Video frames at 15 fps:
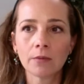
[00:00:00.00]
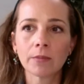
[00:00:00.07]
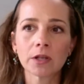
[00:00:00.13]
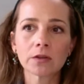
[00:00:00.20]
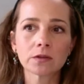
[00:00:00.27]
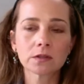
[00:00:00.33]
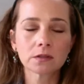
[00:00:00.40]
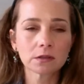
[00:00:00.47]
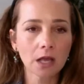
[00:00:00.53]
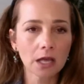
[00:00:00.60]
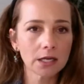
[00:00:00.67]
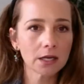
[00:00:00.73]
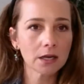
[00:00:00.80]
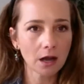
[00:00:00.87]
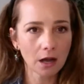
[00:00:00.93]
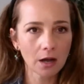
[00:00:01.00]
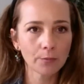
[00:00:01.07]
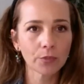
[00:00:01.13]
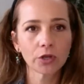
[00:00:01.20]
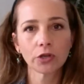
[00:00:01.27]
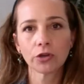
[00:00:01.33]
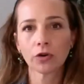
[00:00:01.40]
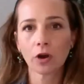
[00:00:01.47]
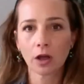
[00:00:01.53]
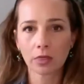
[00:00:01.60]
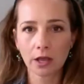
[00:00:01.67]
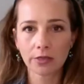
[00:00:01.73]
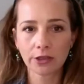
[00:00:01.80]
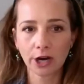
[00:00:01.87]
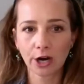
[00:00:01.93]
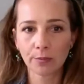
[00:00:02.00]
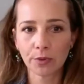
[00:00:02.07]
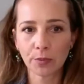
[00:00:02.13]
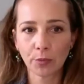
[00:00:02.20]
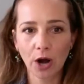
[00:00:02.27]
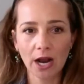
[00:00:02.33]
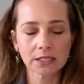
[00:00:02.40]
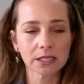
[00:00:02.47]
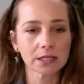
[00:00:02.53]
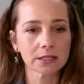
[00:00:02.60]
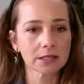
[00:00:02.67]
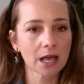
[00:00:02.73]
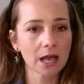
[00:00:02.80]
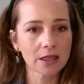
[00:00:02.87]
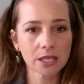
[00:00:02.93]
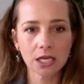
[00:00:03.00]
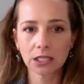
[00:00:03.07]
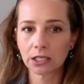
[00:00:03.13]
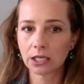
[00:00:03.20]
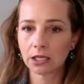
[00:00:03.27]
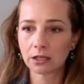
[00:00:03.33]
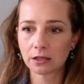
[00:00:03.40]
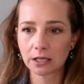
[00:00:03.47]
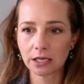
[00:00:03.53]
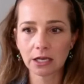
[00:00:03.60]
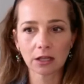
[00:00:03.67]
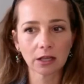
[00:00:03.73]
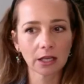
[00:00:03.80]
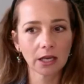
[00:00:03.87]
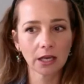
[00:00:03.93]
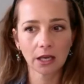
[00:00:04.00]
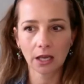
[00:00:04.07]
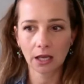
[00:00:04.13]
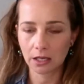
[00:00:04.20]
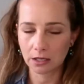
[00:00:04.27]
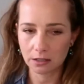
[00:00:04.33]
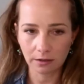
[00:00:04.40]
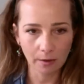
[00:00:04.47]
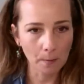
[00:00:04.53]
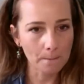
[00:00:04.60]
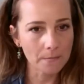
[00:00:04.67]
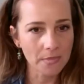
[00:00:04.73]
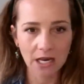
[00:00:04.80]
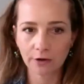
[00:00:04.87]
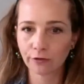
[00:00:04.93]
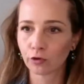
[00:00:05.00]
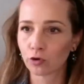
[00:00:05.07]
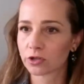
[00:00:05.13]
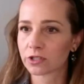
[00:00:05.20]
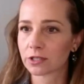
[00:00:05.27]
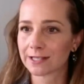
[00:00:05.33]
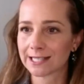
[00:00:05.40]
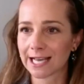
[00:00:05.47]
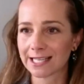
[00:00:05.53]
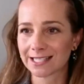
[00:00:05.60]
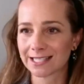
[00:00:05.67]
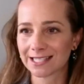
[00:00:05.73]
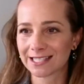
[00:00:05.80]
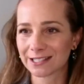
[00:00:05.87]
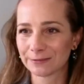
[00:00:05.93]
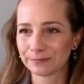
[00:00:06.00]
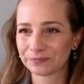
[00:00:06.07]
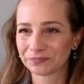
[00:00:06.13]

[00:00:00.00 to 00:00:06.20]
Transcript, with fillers: about setting up your online therapy practice ethically, legally, and made for success.